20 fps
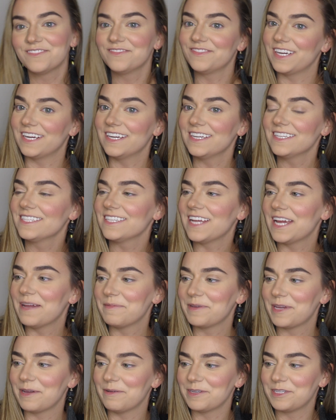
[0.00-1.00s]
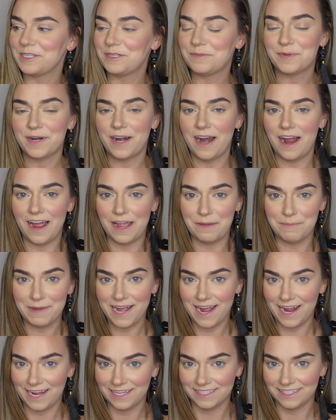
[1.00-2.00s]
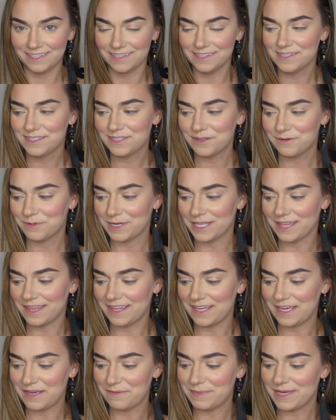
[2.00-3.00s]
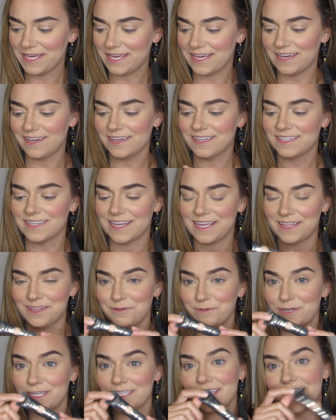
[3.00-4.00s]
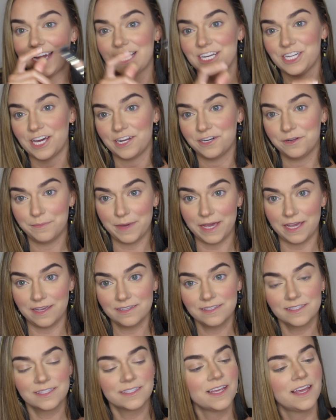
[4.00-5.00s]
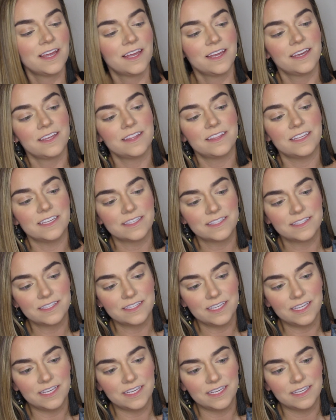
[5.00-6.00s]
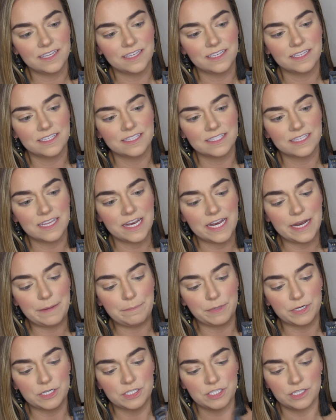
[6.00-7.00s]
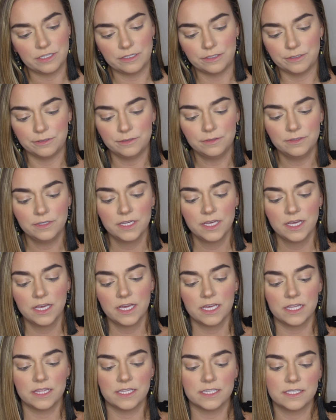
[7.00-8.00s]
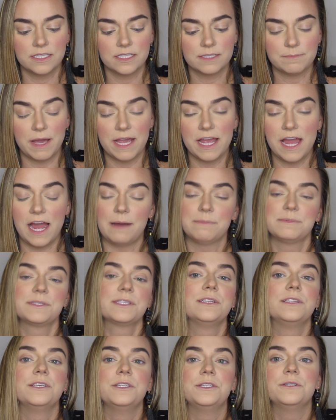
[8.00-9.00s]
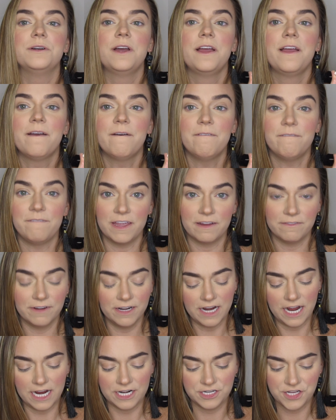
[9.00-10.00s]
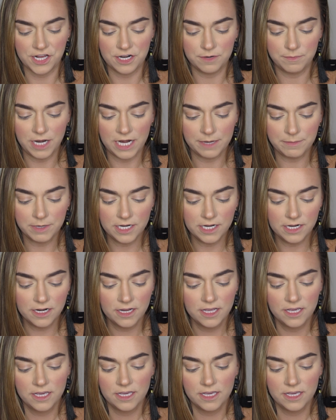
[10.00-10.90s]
first I'm going to prime my eyelids with the P. St. Louise eyeshadow base. This is number 2. This is my absolute favorite eyeshadow primer.